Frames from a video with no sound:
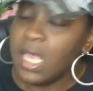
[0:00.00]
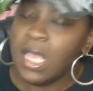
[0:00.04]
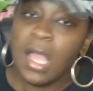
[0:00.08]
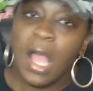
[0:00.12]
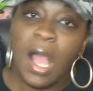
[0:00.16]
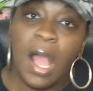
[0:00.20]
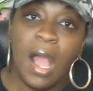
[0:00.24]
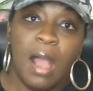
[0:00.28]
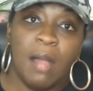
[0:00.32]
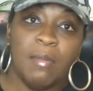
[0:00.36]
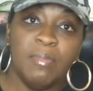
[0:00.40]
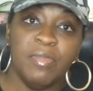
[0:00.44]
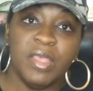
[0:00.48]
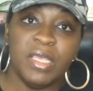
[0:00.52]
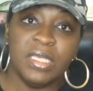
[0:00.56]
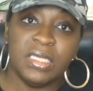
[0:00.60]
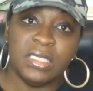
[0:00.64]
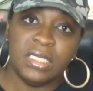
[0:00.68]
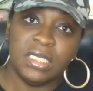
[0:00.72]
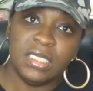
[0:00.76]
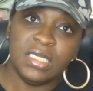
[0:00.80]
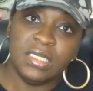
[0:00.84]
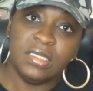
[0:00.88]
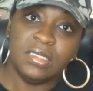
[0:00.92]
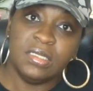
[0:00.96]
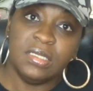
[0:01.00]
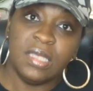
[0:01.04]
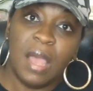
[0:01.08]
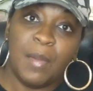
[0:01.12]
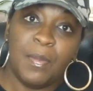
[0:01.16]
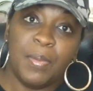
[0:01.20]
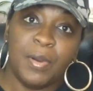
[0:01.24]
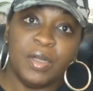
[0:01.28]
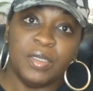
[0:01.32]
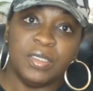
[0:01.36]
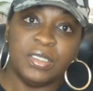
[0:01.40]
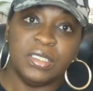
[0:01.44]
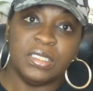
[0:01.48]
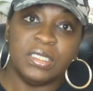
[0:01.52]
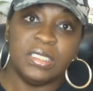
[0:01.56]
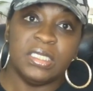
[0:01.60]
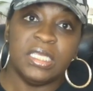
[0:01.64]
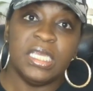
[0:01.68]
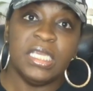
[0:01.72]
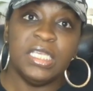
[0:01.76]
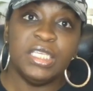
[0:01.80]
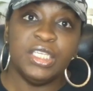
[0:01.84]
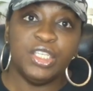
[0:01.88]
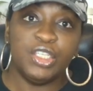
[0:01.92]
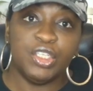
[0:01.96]
Um, this is, I purchased
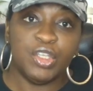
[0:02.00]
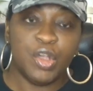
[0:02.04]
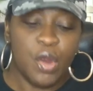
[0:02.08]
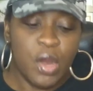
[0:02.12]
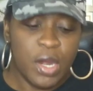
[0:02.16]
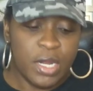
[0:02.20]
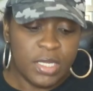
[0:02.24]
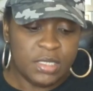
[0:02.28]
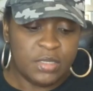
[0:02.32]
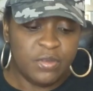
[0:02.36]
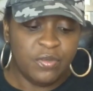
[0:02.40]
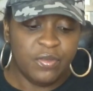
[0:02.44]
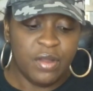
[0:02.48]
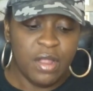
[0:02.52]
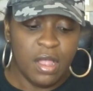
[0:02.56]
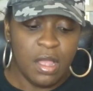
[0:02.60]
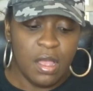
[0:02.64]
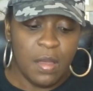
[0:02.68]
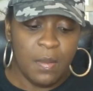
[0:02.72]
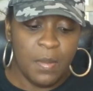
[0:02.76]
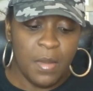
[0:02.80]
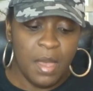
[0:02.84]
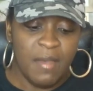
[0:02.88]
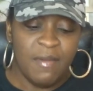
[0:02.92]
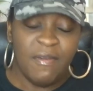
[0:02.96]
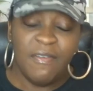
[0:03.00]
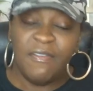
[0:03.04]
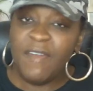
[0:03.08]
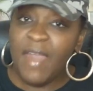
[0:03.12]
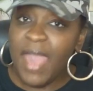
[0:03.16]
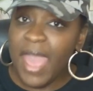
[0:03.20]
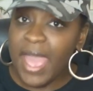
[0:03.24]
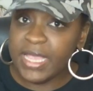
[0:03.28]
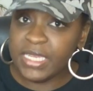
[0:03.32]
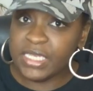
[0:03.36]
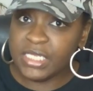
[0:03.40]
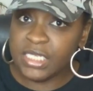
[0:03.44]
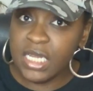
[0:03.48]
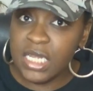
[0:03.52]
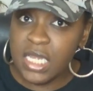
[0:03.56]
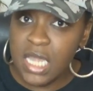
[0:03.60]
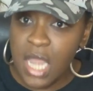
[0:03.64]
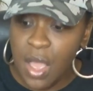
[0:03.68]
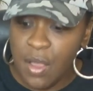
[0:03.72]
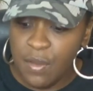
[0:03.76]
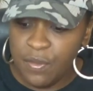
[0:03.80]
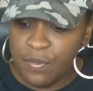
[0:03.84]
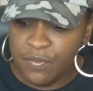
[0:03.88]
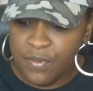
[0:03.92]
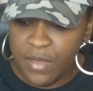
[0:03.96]
these shorts from Fashion
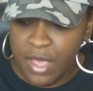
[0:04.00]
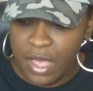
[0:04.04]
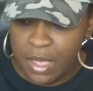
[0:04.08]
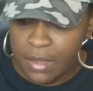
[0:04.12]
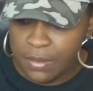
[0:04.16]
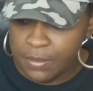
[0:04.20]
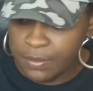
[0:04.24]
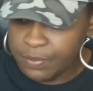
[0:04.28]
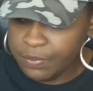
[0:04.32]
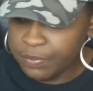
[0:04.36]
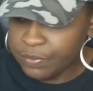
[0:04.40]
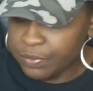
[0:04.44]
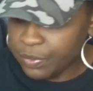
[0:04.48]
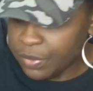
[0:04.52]
Nova.